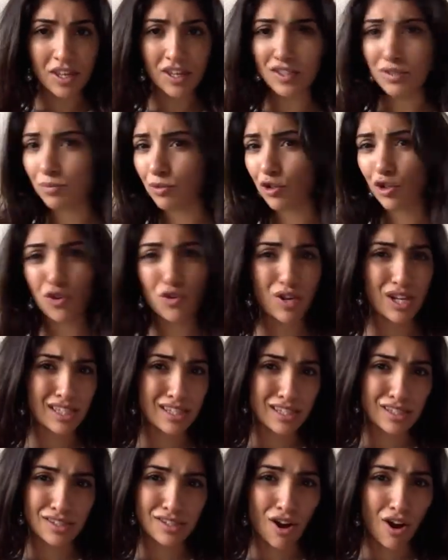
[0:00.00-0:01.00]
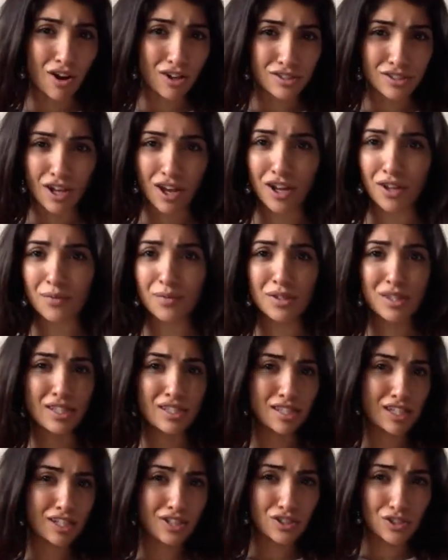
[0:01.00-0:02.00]
had some crazy socks on with
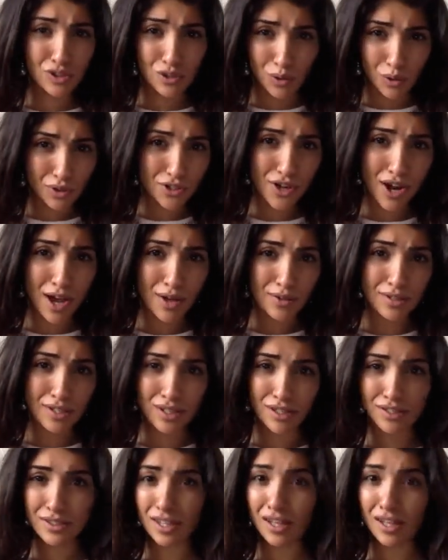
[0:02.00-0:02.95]
these like short trousers,